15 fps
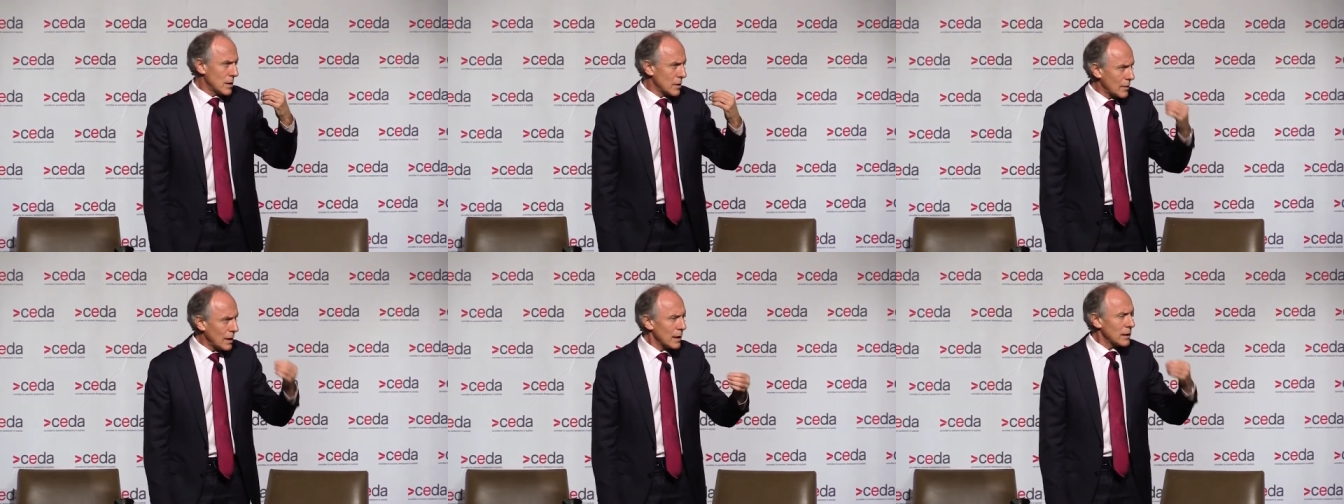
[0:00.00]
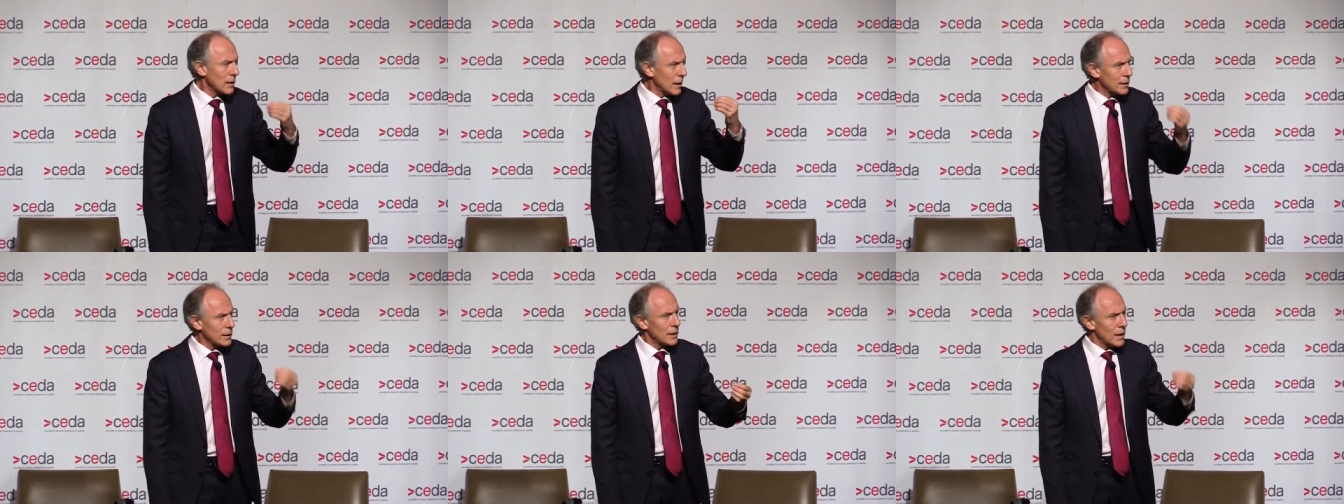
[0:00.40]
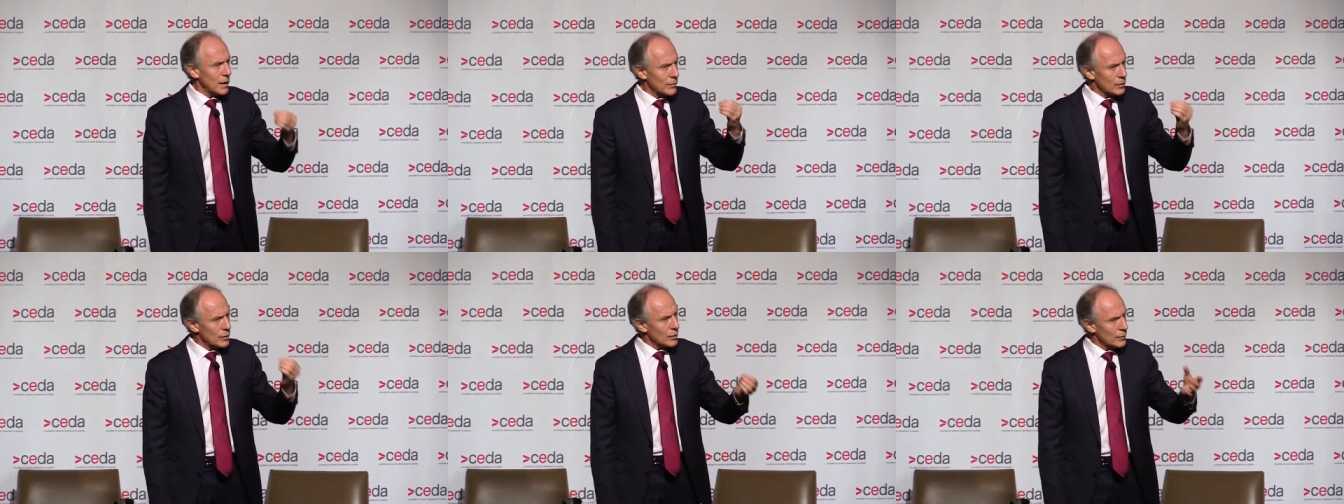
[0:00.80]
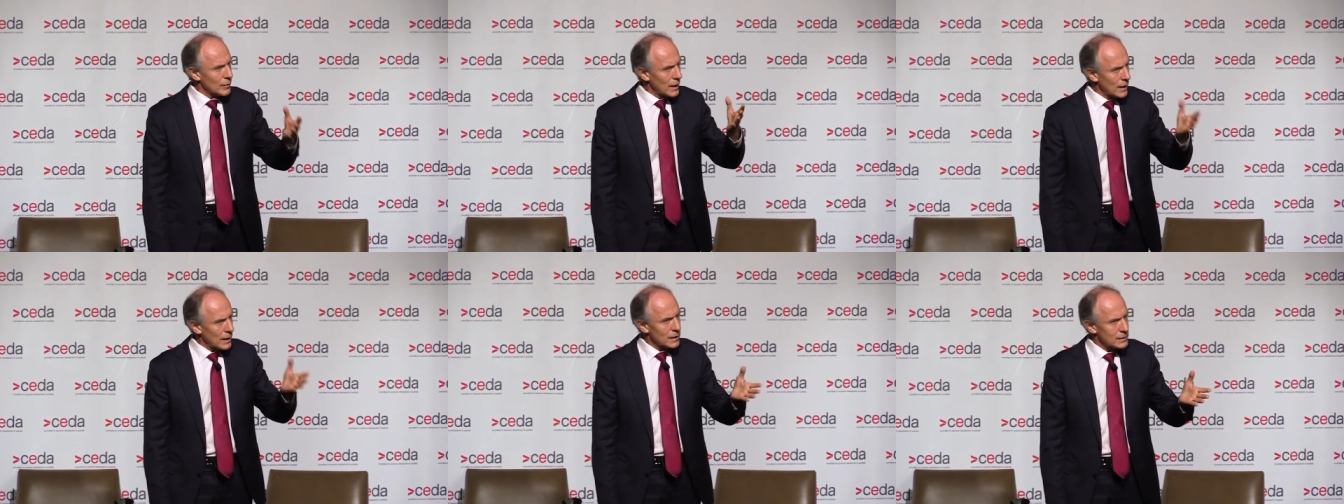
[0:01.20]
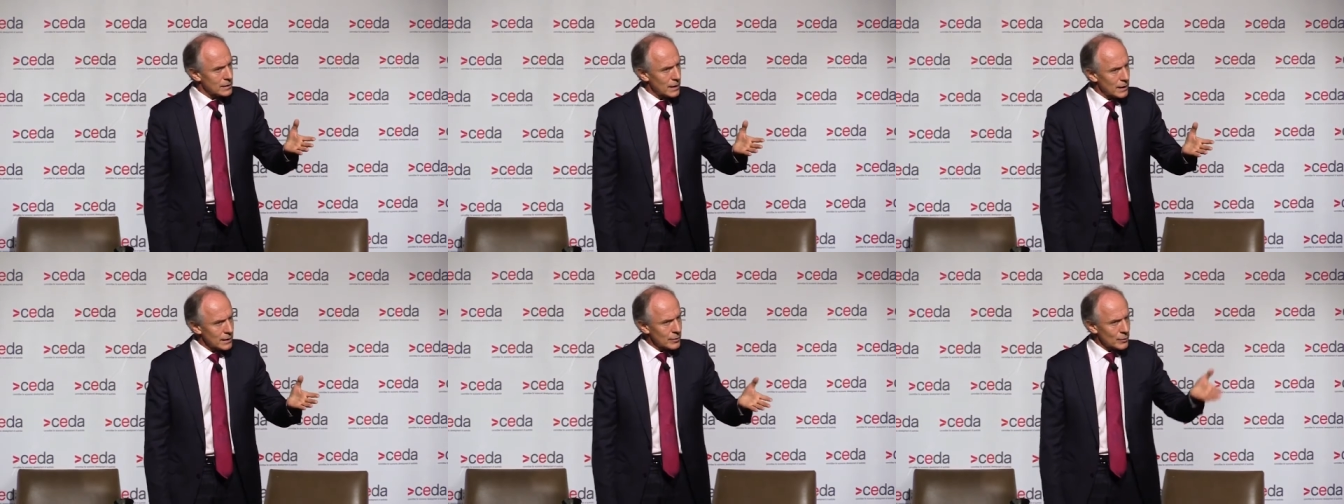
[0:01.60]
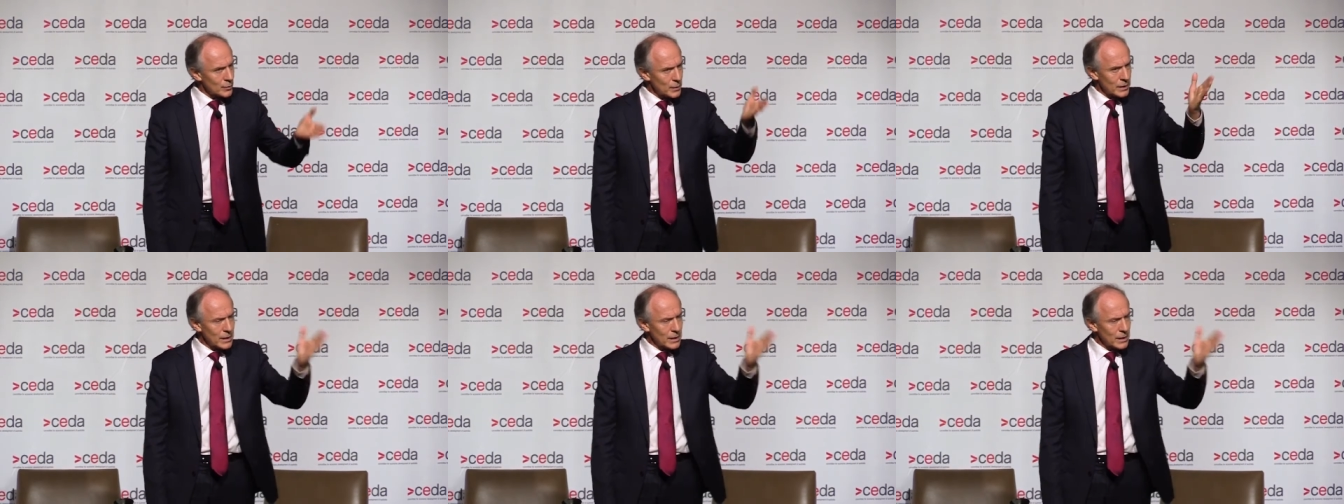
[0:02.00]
It's unlikely to have a lot of hard targets.